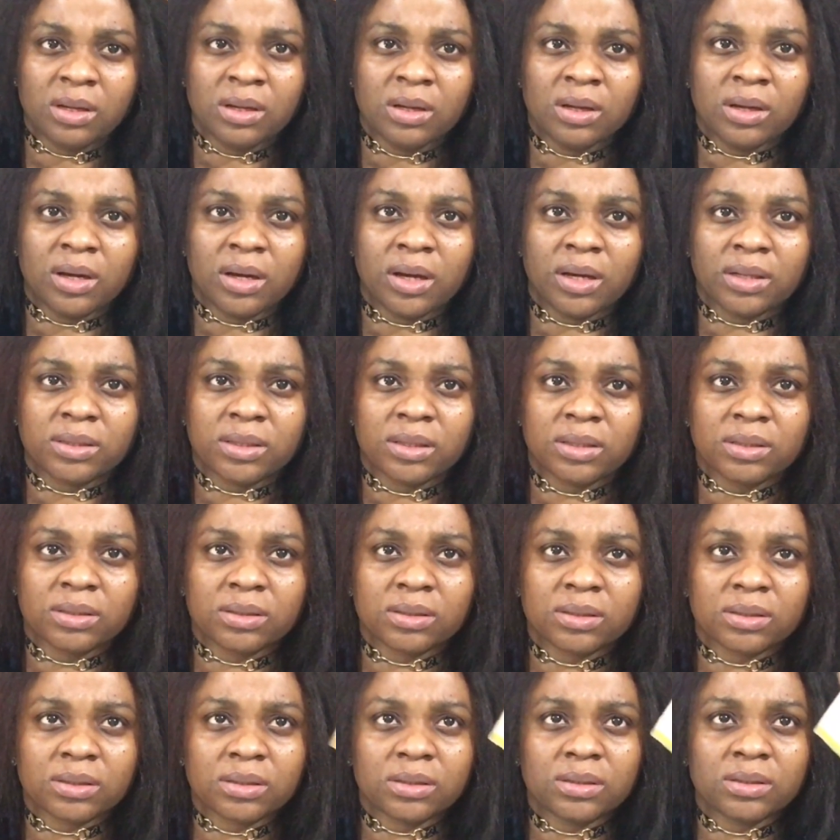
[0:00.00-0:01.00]
I think
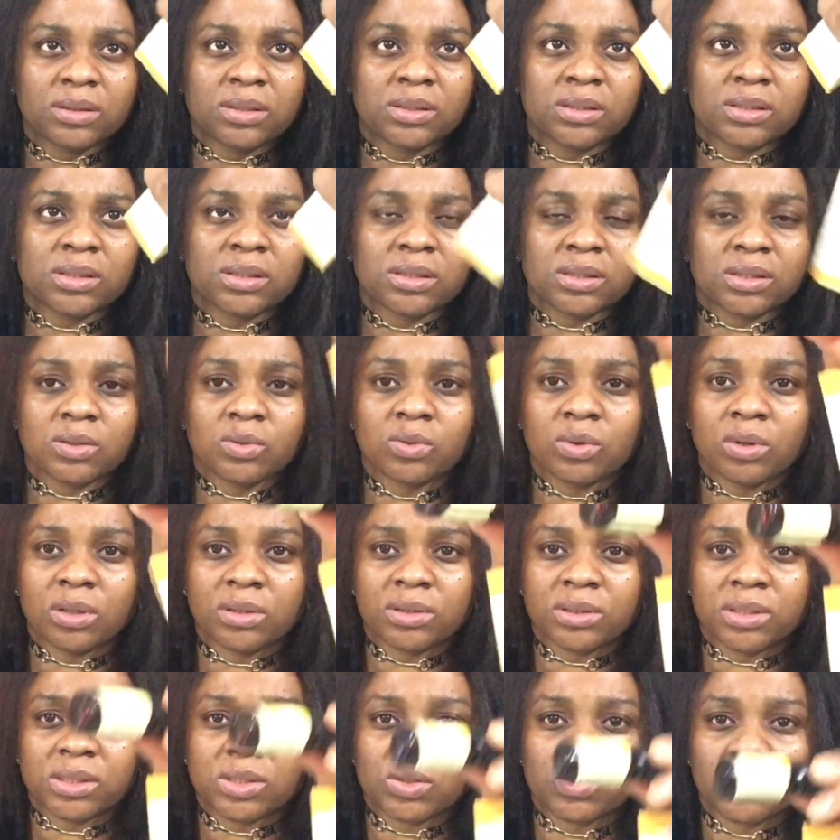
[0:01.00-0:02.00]
this is the one.
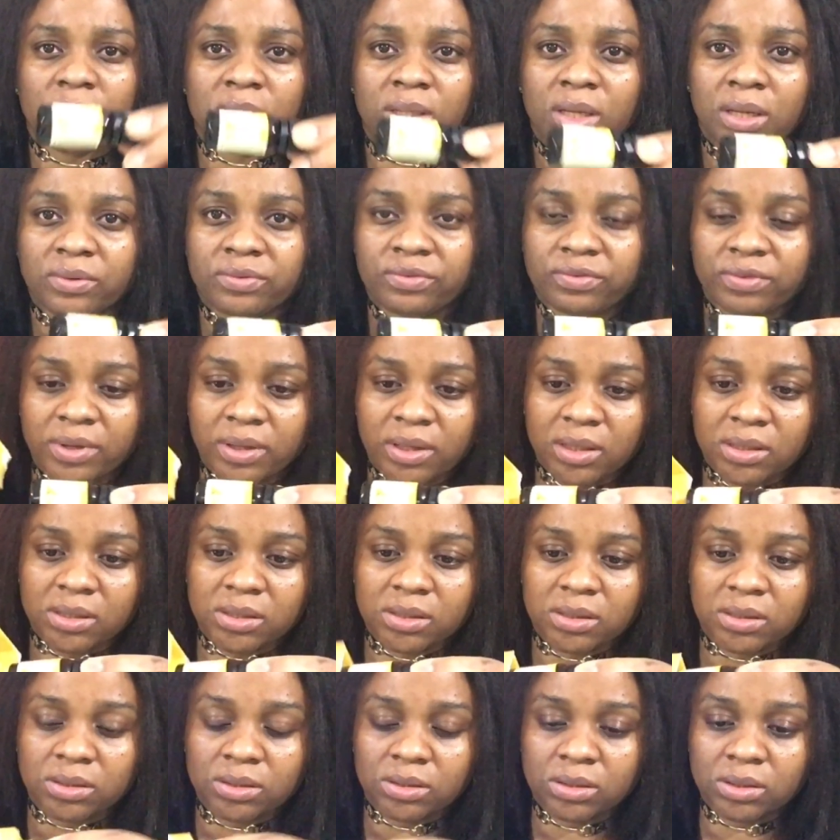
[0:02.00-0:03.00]
This one I finished
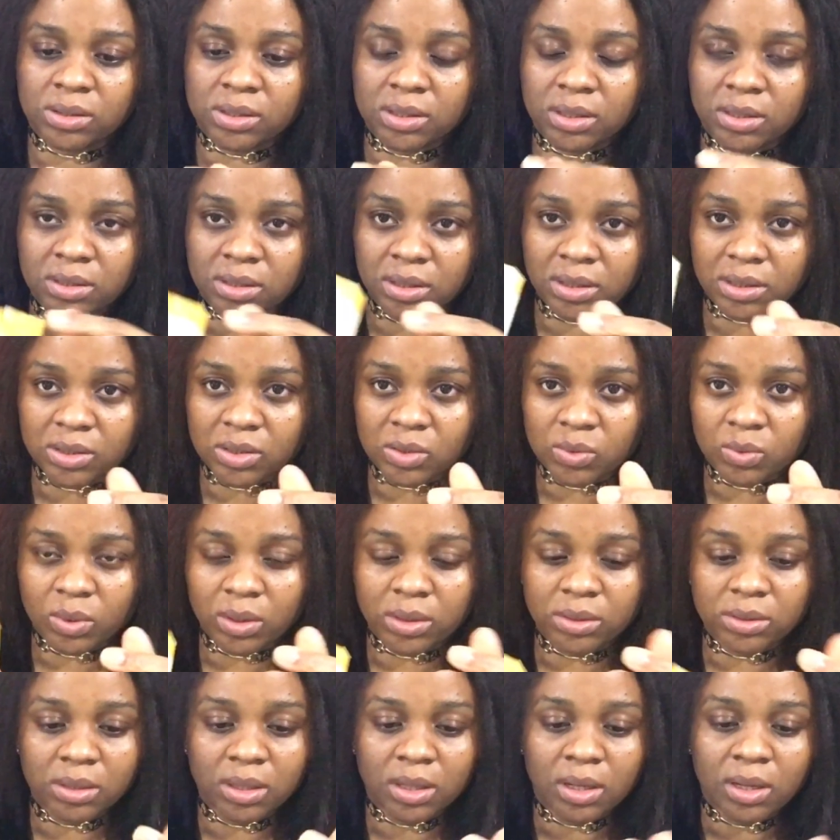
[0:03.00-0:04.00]
using this
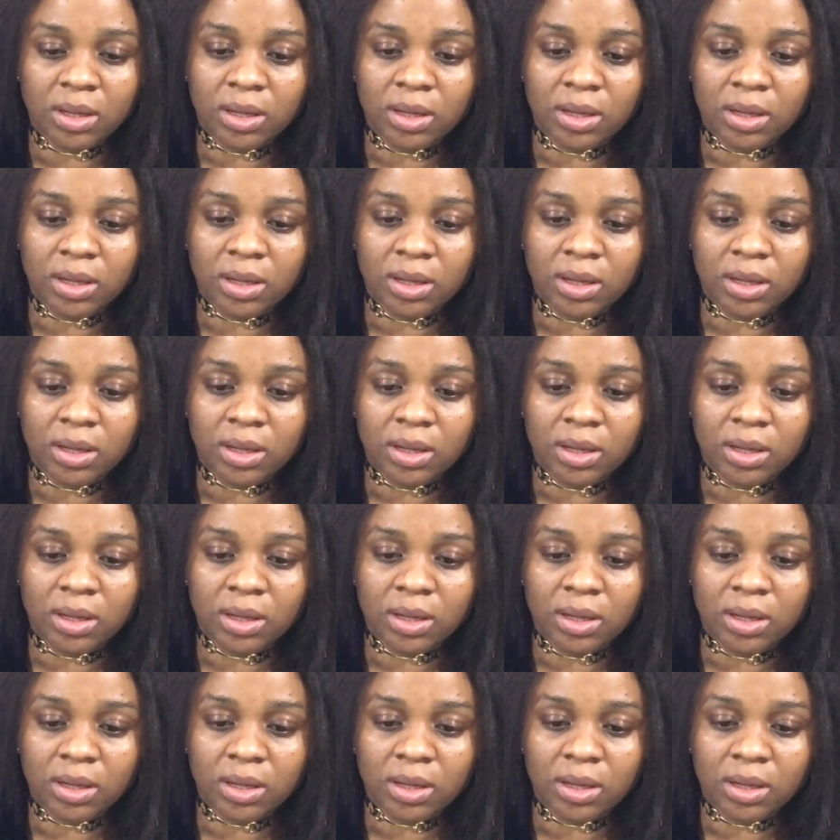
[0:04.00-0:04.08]
one,